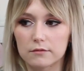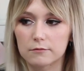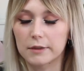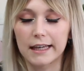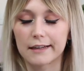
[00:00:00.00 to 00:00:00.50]

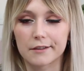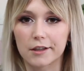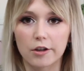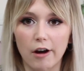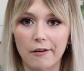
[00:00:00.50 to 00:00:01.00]
we can't
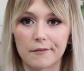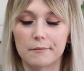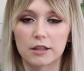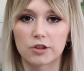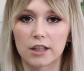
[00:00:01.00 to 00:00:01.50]
really go out
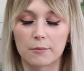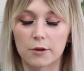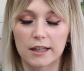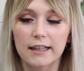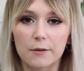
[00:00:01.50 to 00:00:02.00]
much
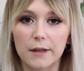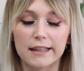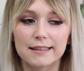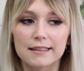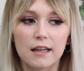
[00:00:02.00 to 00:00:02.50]
anymore
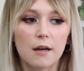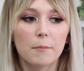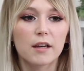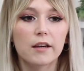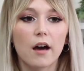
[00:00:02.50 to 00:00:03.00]
anyways,
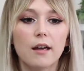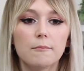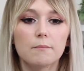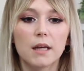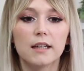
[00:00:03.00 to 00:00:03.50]
but cut
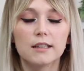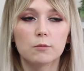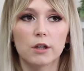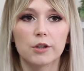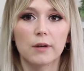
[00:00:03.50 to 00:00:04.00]
pennies
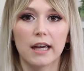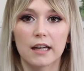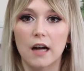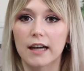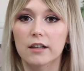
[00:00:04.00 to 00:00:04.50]
where you
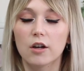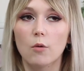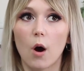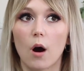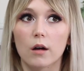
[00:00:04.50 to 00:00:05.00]
can. I could
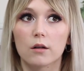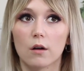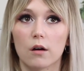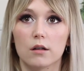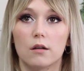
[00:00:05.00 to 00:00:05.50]
go on and
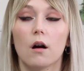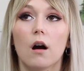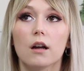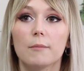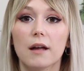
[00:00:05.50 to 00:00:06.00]
on and
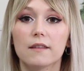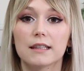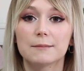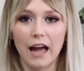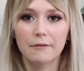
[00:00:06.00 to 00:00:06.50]
on about
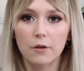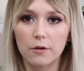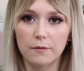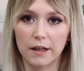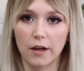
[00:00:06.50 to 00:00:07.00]
this. I have a
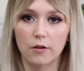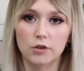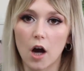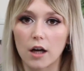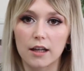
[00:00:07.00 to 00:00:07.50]
whole video
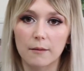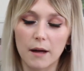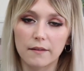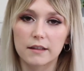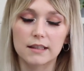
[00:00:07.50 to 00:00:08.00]
talking
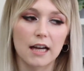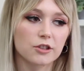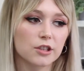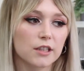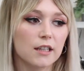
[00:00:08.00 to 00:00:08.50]
about this
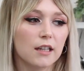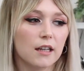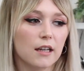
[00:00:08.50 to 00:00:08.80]
actually.